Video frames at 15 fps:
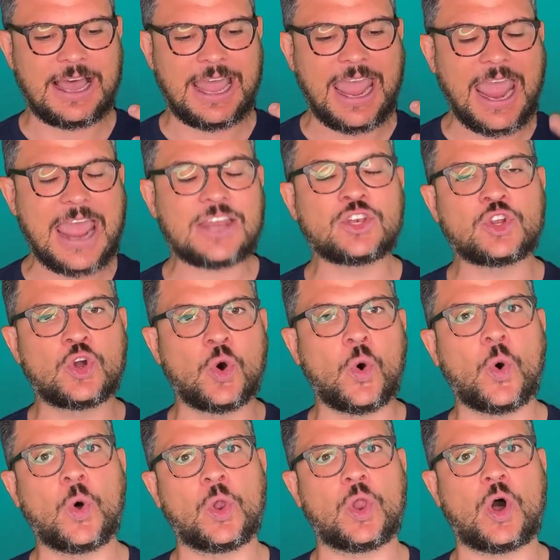end
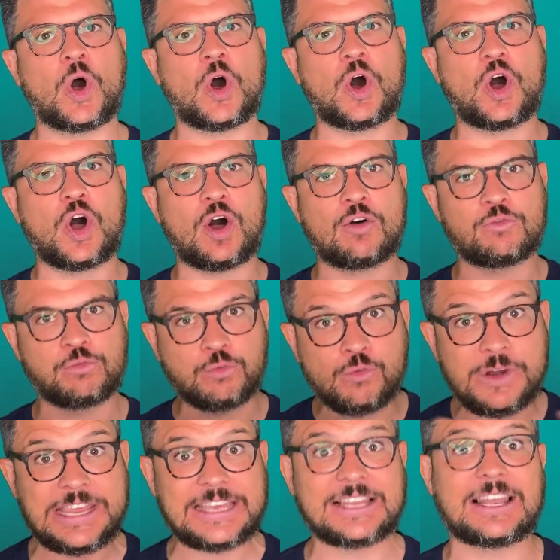goal of
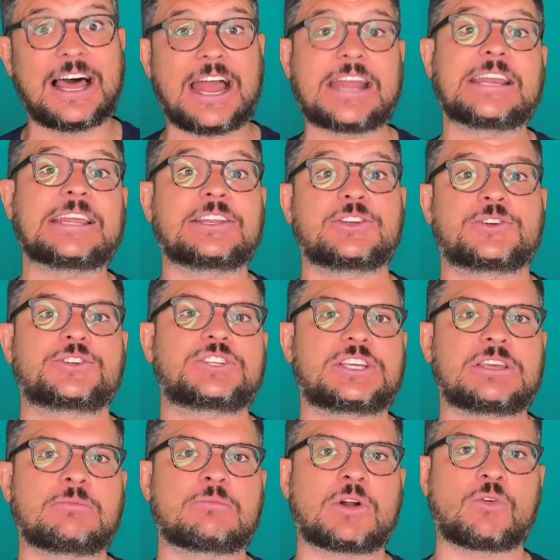realigning your
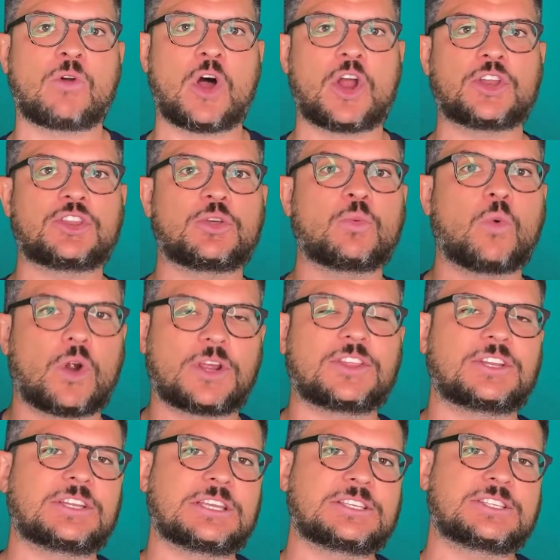team around the work
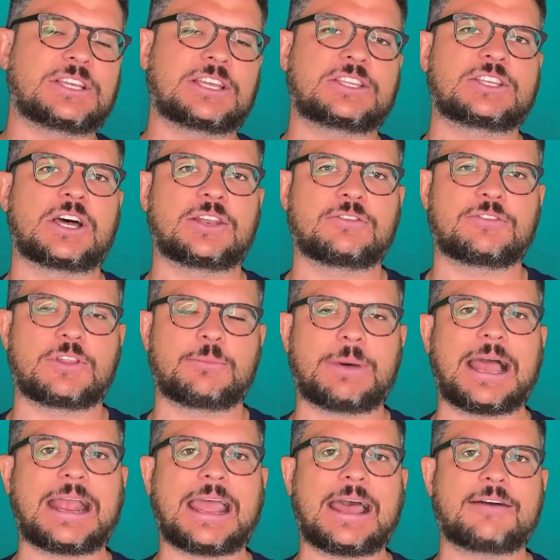that needs to get done for the
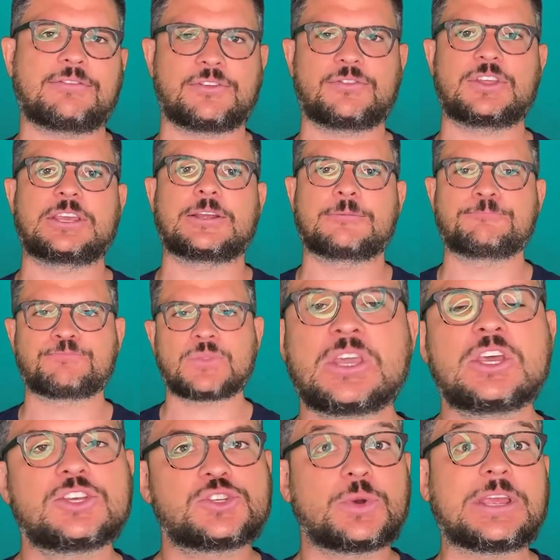back half of the year.
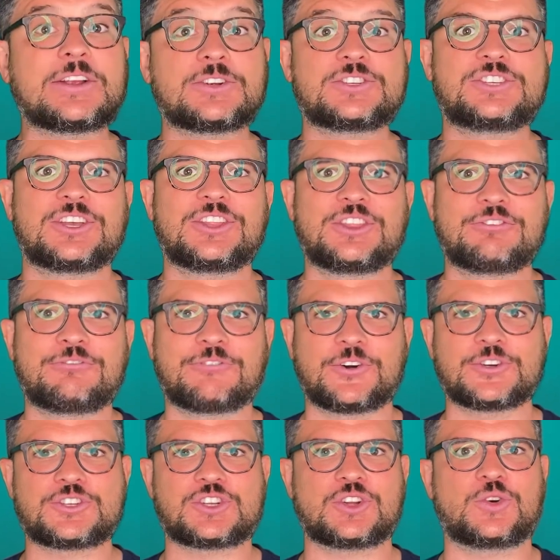So here's the
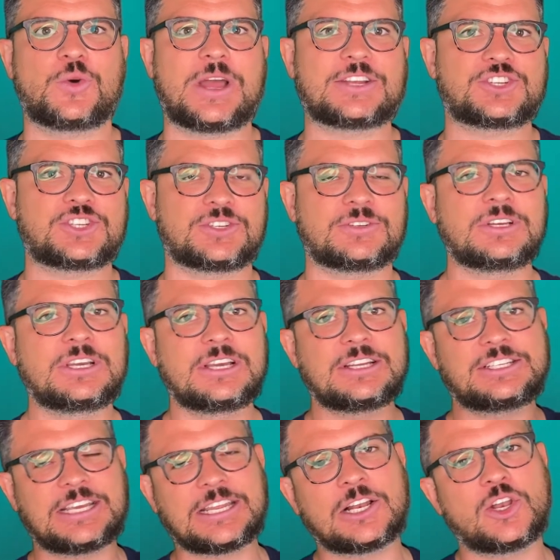first question.
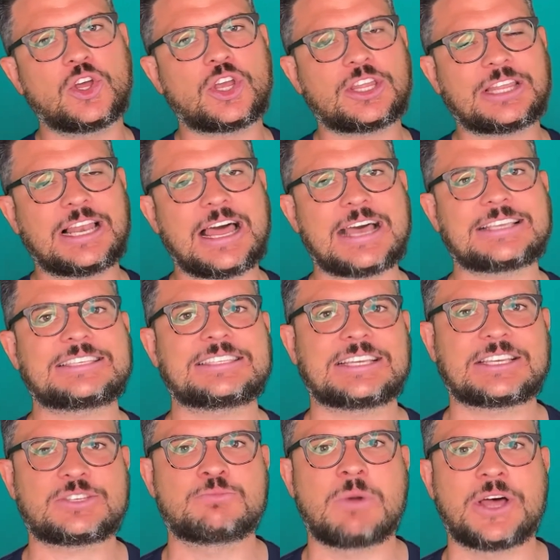Taking a look at the last
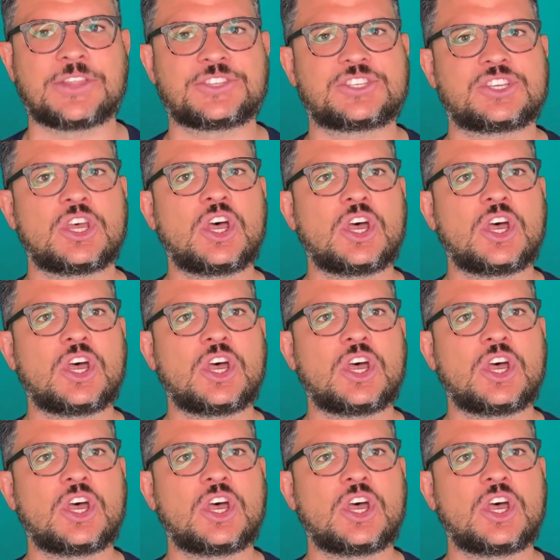6 months,